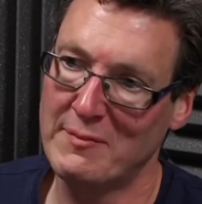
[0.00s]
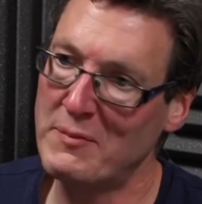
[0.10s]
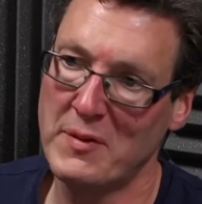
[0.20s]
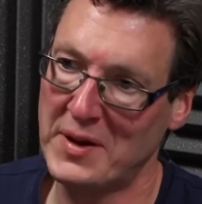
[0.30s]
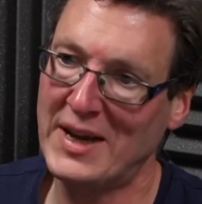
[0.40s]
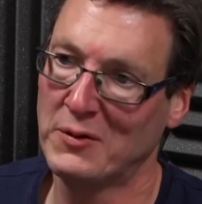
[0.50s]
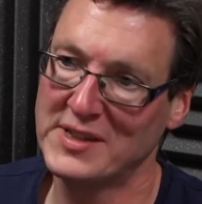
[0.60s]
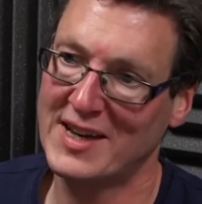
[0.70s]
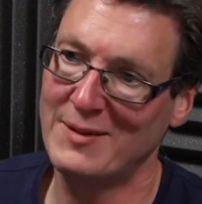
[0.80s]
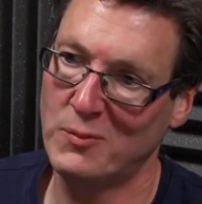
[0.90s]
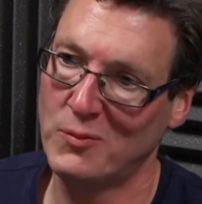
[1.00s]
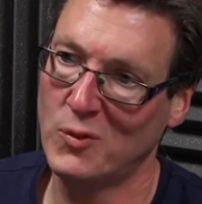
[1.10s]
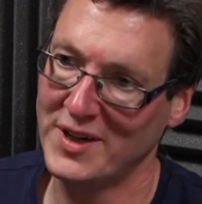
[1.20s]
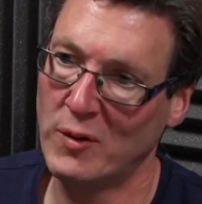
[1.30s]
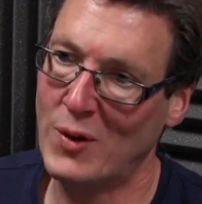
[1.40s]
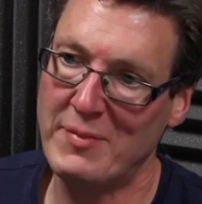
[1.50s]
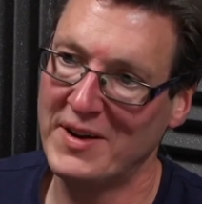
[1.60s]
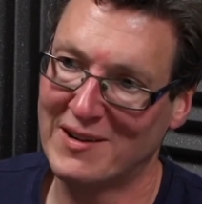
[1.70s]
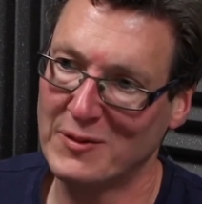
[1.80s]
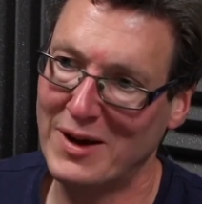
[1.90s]
I remember being on the same
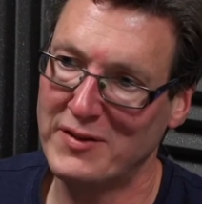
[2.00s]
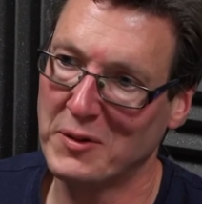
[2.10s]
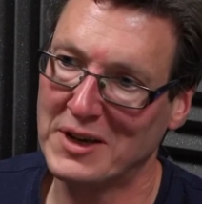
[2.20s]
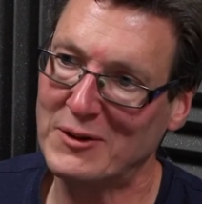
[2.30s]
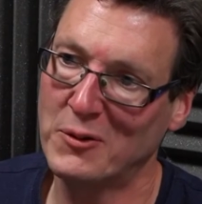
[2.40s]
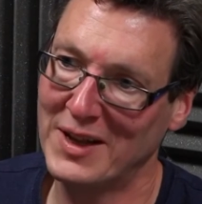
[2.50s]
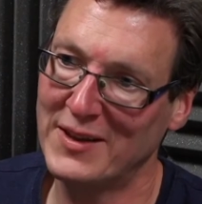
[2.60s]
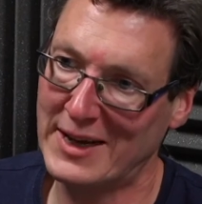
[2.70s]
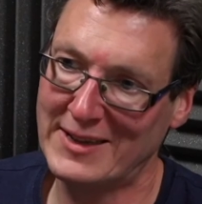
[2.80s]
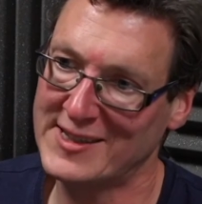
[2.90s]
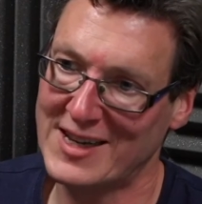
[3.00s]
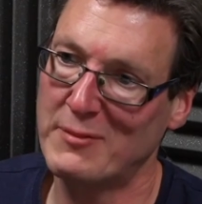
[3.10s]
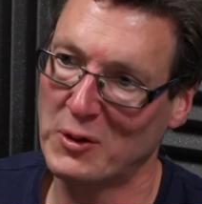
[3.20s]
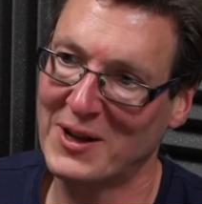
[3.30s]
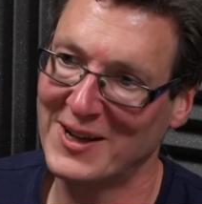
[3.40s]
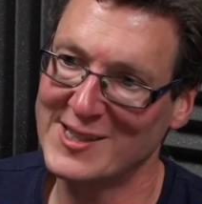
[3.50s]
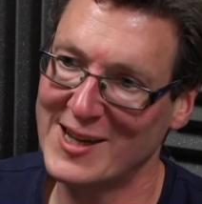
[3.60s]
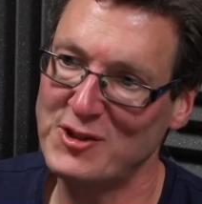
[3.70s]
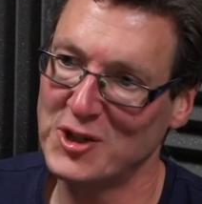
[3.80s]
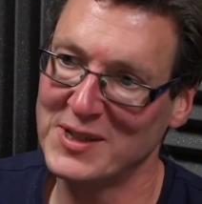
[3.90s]
webinar or whatever you want to call it. They had the same online
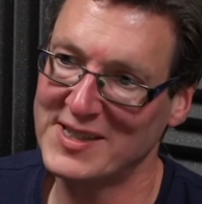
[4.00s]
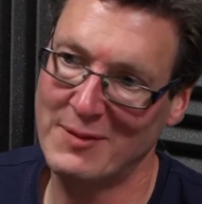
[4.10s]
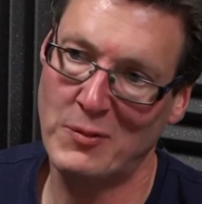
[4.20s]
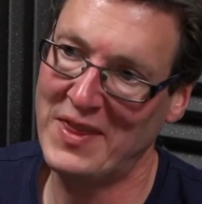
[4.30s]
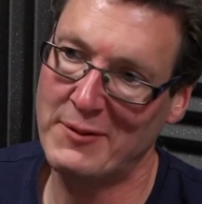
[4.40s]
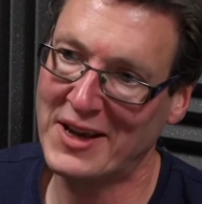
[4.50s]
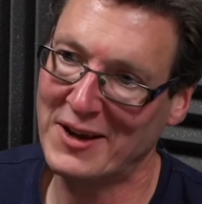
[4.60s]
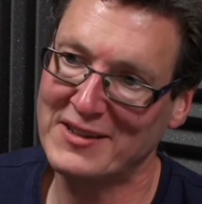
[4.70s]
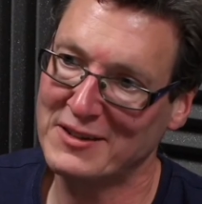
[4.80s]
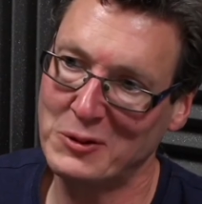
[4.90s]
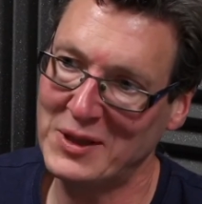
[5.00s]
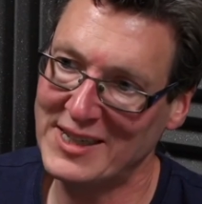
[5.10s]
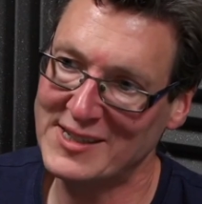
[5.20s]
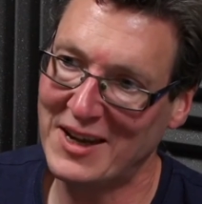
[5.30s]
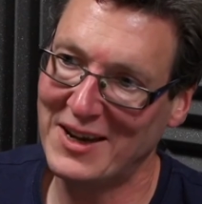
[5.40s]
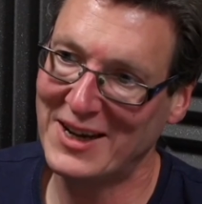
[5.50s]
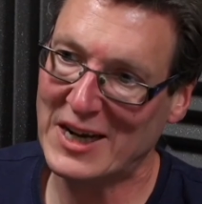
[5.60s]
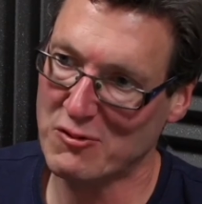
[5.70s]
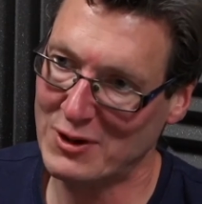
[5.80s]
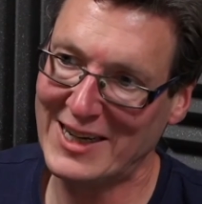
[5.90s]
session as them when they were going through all these
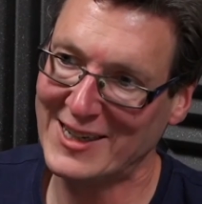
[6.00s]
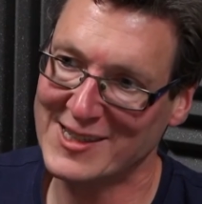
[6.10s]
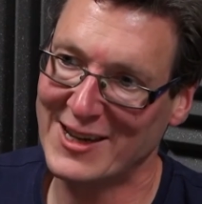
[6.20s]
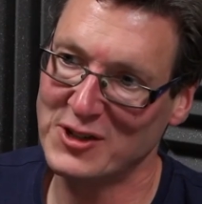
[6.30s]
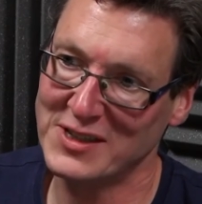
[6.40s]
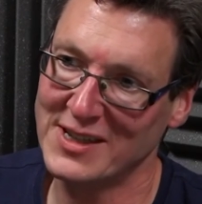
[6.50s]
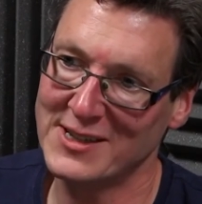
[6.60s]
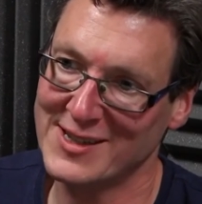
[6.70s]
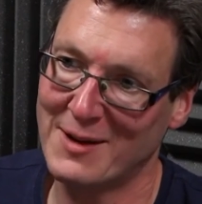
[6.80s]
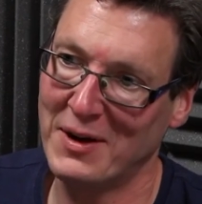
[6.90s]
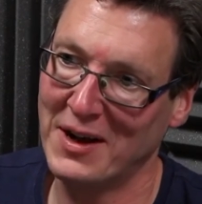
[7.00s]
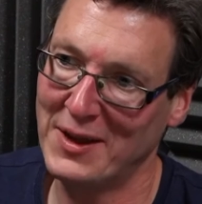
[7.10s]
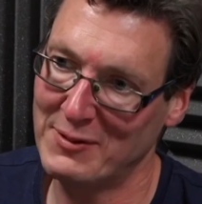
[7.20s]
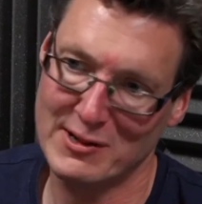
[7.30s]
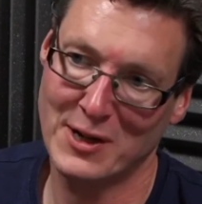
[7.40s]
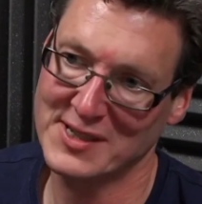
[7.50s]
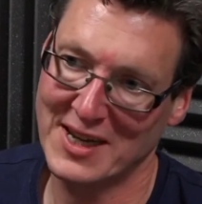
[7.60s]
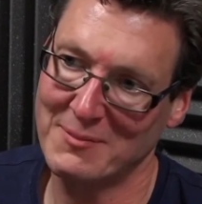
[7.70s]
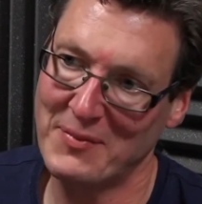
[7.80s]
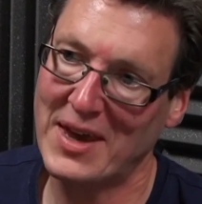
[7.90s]
grilling sessions in the summer, and they were
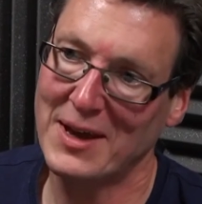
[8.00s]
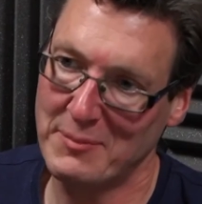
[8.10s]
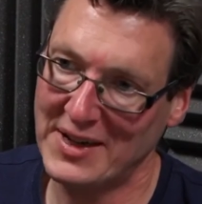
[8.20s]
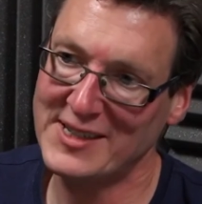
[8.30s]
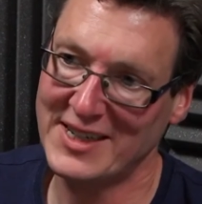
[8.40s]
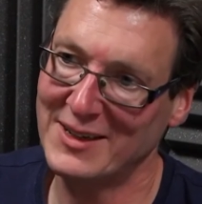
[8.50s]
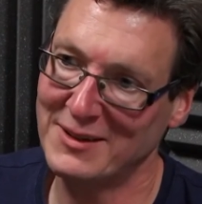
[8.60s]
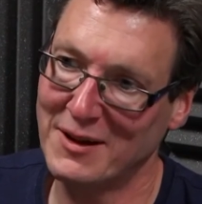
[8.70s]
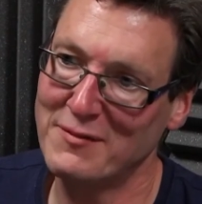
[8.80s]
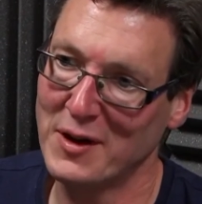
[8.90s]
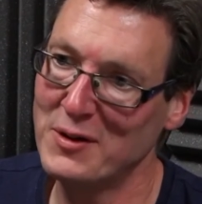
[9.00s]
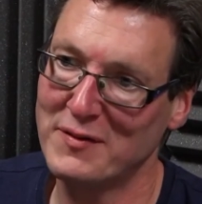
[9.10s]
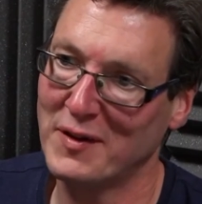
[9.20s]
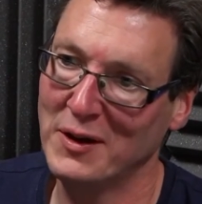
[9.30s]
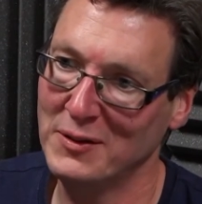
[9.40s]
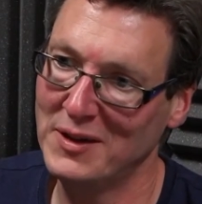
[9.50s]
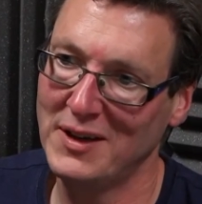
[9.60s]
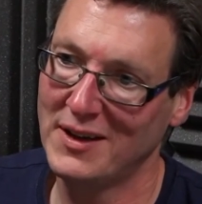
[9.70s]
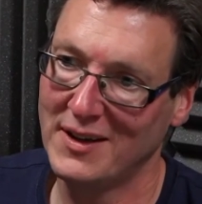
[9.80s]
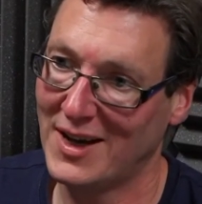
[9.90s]
asking BT and Vodafone
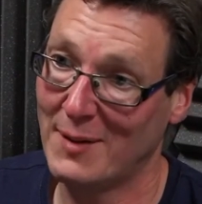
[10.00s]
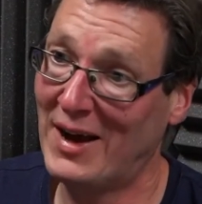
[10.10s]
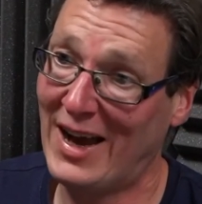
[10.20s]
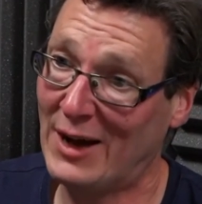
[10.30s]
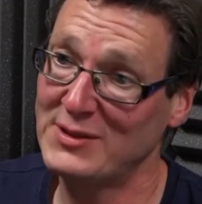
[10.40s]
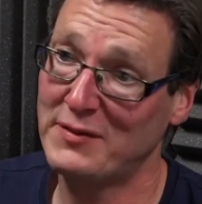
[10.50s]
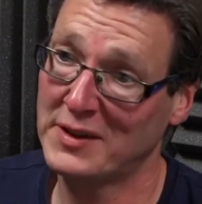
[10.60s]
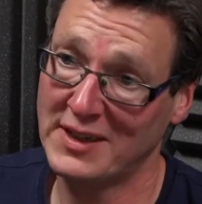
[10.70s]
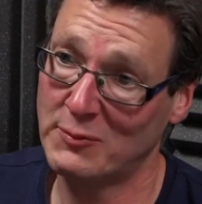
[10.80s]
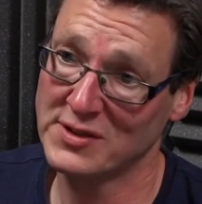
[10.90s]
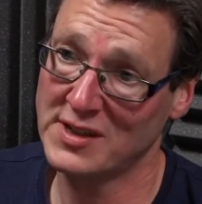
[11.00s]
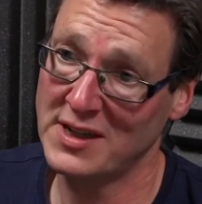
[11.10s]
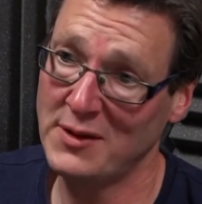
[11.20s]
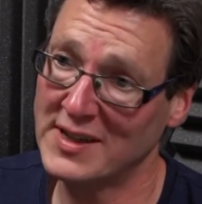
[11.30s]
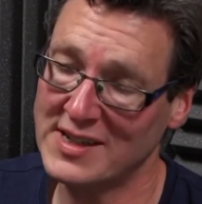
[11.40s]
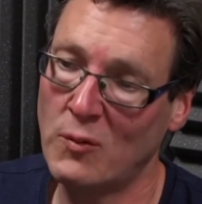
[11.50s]
about how difficult it was to do this.